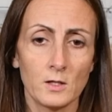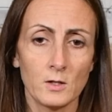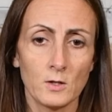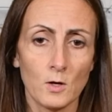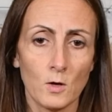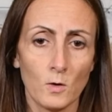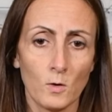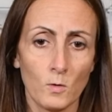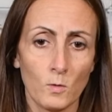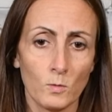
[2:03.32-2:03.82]
You
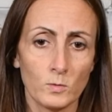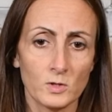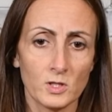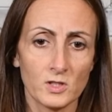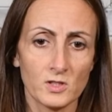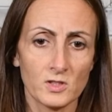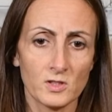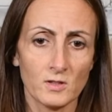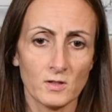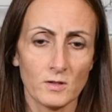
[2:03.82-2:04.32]
go
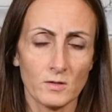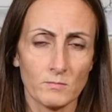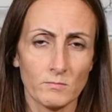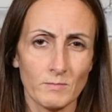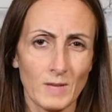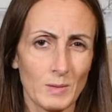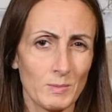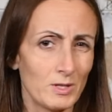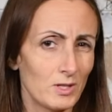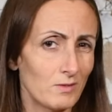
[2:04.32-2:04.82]
just
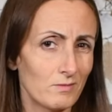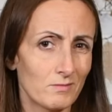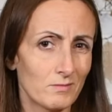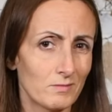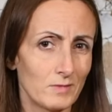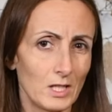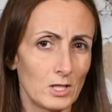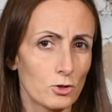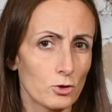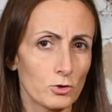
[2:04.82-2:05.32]
maybe
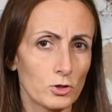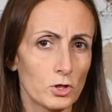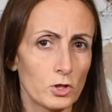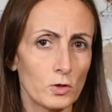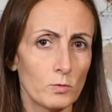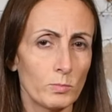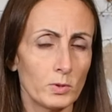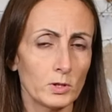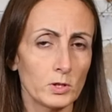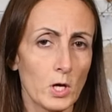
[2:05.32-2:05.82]
inch or
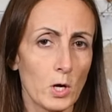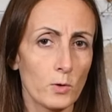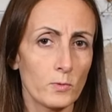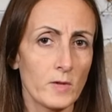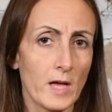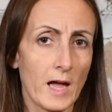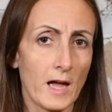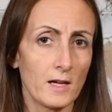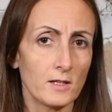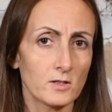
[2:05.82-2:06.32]
two below
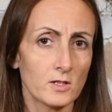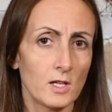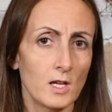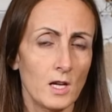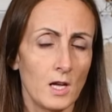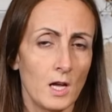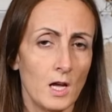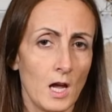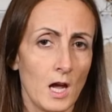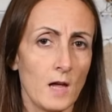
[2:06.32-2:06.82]
that,
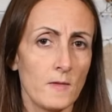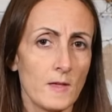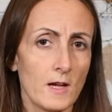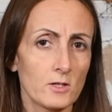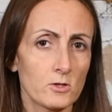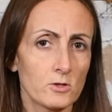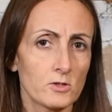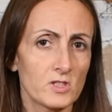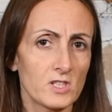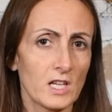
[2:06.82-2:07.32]
and
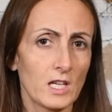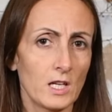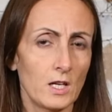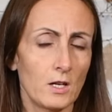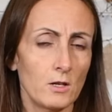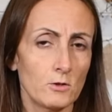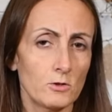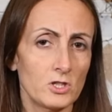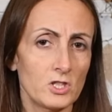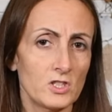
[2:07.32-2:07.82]
that's your second
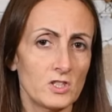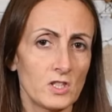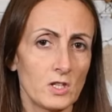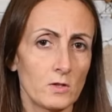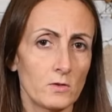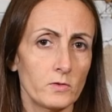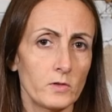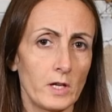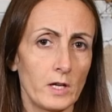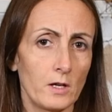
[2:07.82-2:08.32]
energy
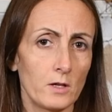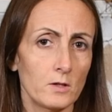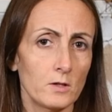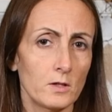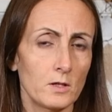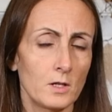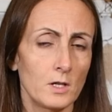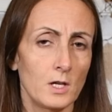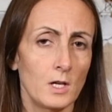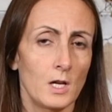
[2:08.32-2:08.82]
center
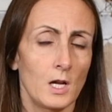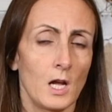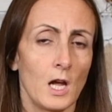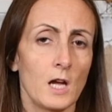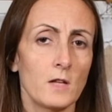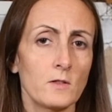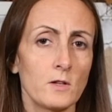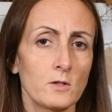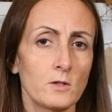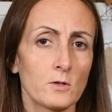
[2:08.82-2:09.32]
there.
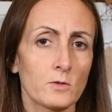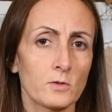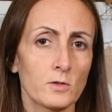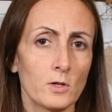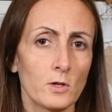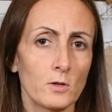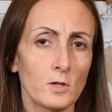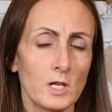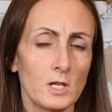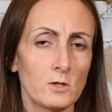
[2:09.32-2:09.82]
And then your
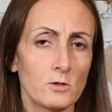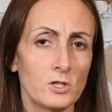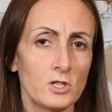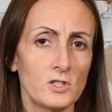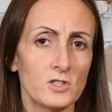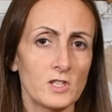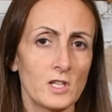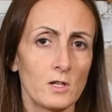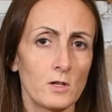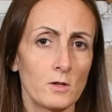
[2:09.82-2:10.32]
third energy
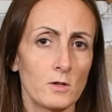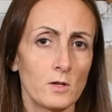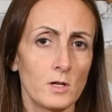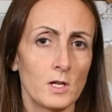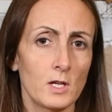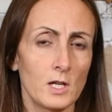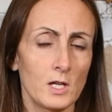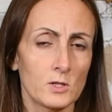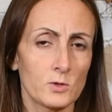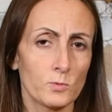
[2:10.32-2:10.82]
center
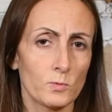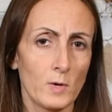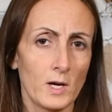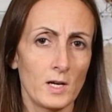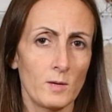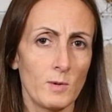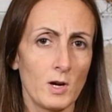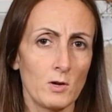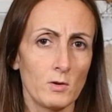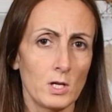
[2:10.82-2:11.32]
is right
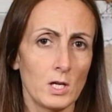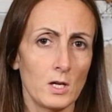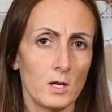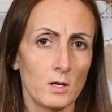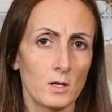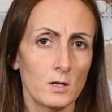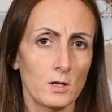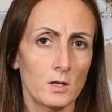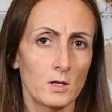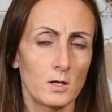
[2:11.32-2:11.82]
about
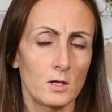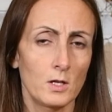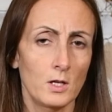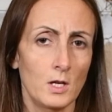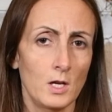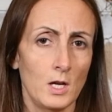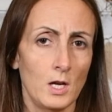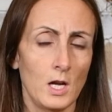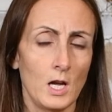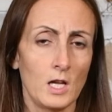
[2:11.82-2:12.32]
here.
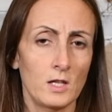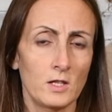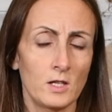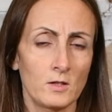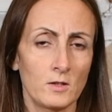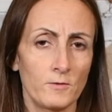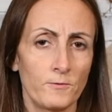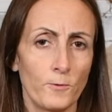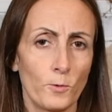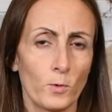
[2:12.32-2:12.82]
And
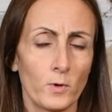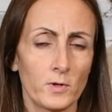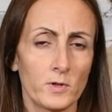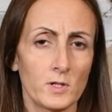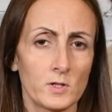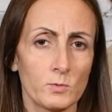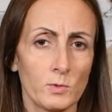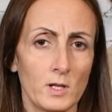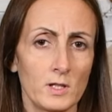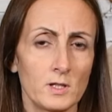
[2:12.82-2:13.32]
then the fourth
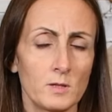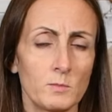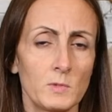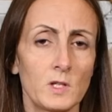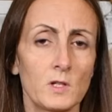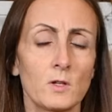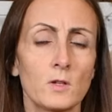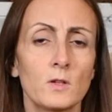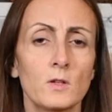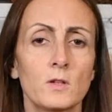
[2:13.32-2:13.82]
is right in the
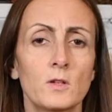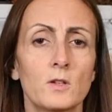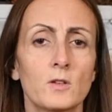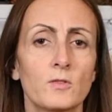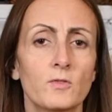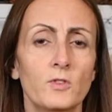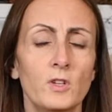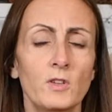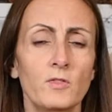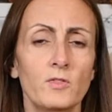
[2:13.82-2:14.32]
middle,
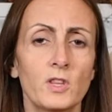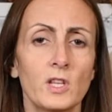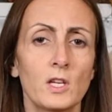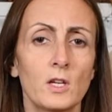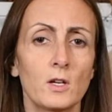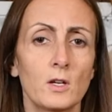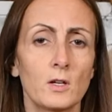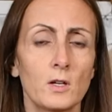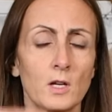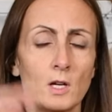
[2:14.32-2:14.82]
fifth
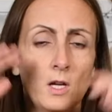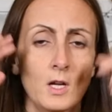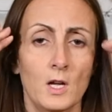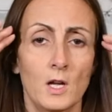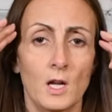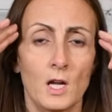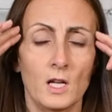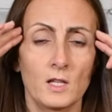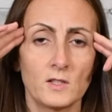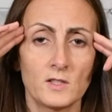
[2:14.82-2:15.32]
here,
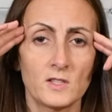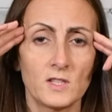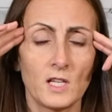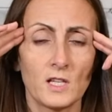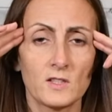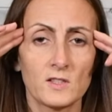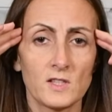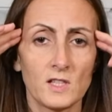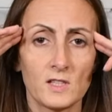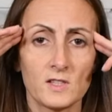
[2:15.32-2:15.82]
and
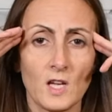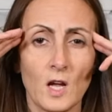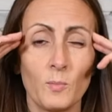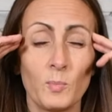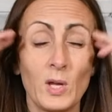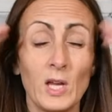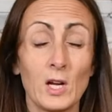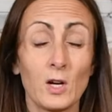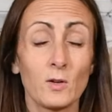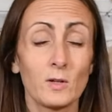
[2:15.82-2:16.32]
sixth is up
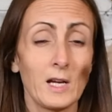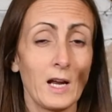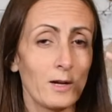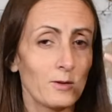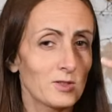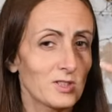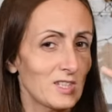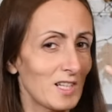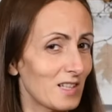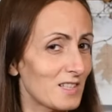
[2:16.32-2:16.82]
here. Now,
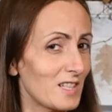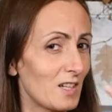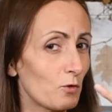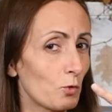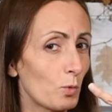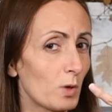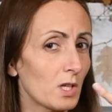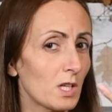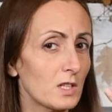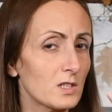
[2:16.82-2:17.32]
sixth,
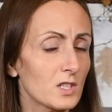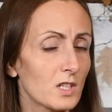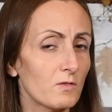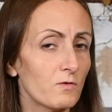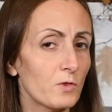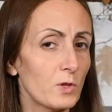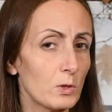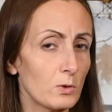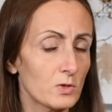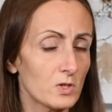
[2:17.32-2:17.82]
everyone gets
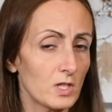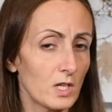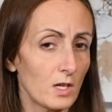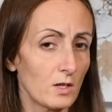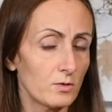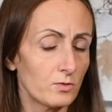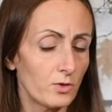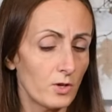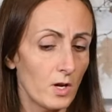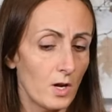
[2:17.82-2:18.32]
confused
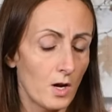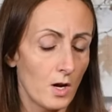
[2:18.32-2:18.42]
of.